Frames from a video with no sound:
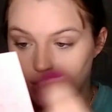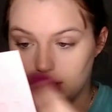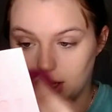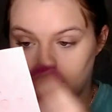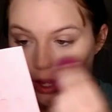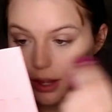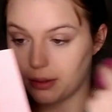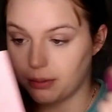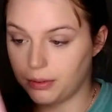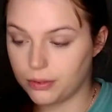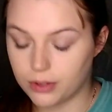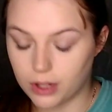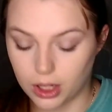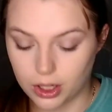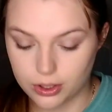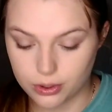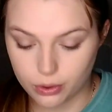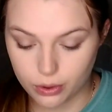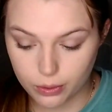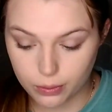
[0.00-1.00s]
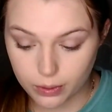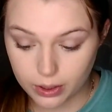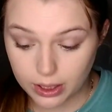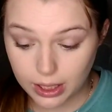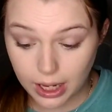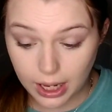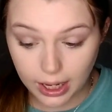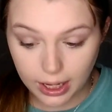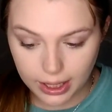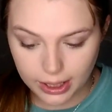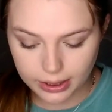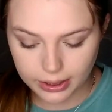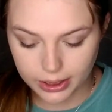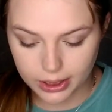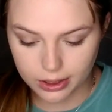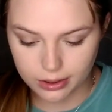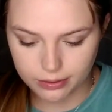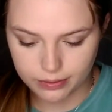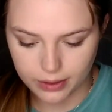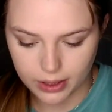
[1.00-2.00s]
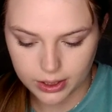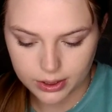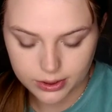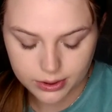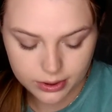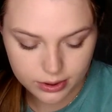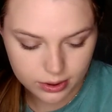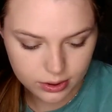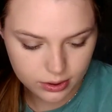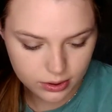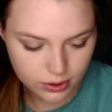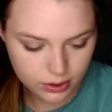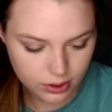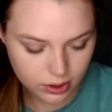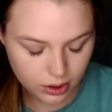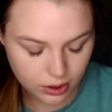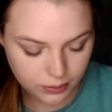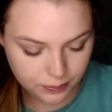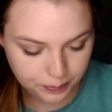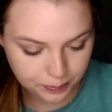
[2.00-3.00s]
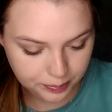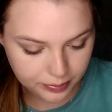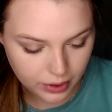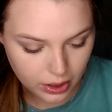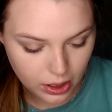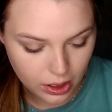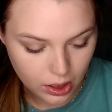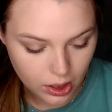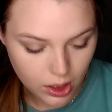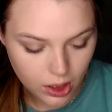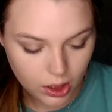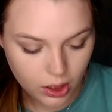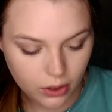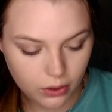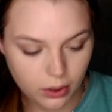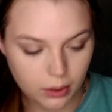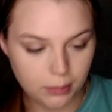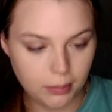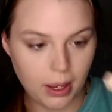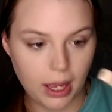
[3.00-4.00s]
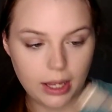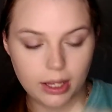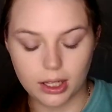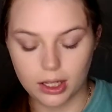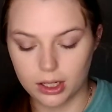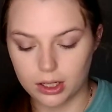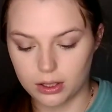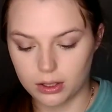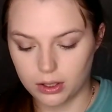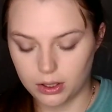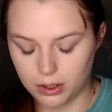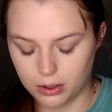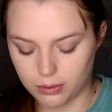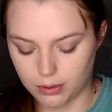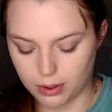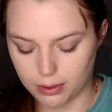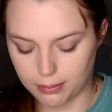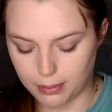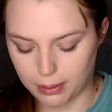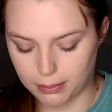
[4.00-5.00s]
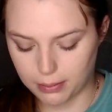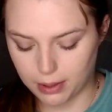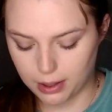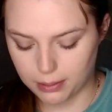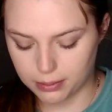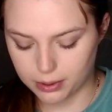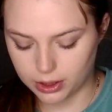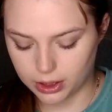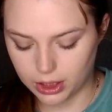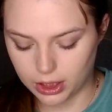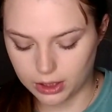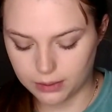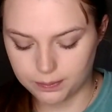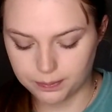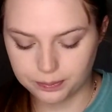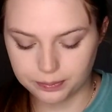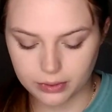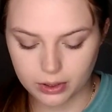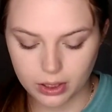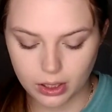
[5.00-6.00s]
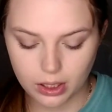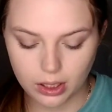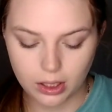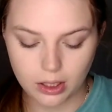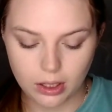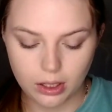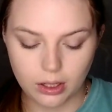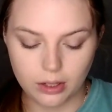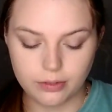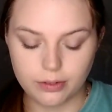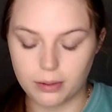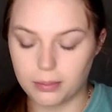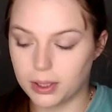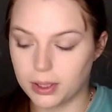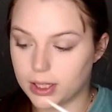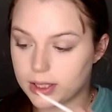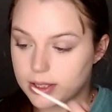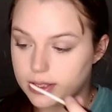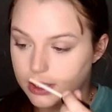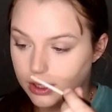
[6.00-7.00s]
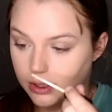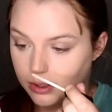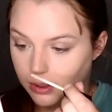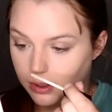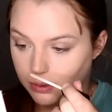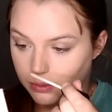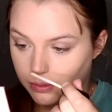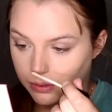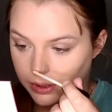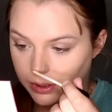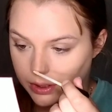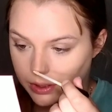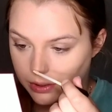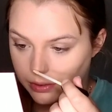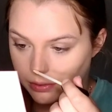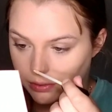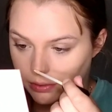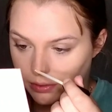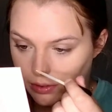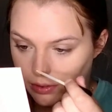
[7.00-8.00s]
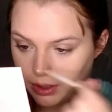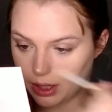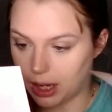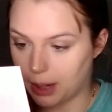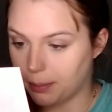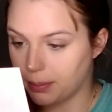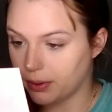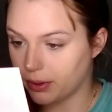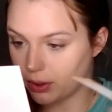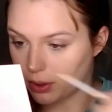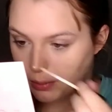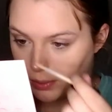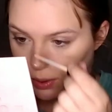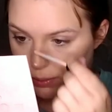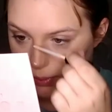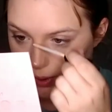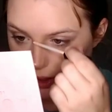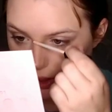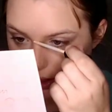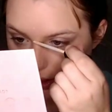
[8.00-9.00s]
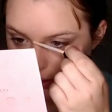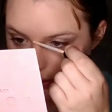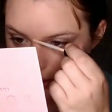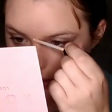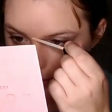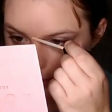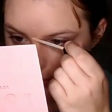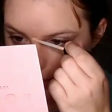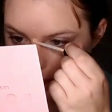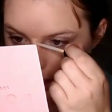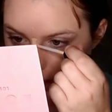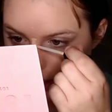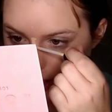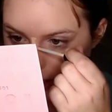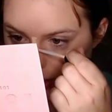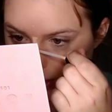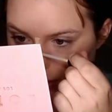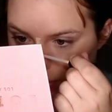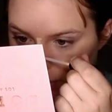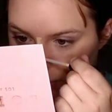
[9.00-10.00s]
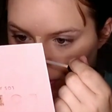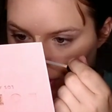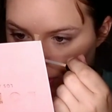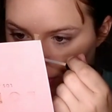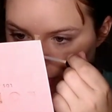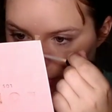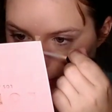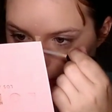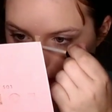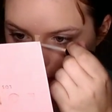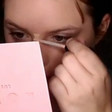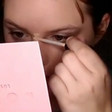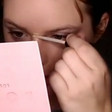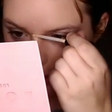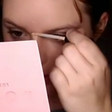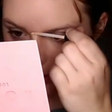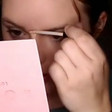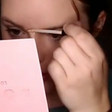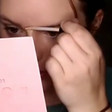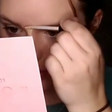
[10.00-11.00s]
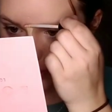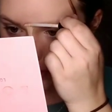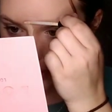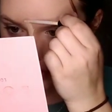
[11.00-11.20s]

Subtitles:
Now that we've contoured, we're going to highlight the face. So going back in with my Maybelline Fit Me Concealer, I'm going to tap a little bit on my nose, bring it down the bridge of my nose,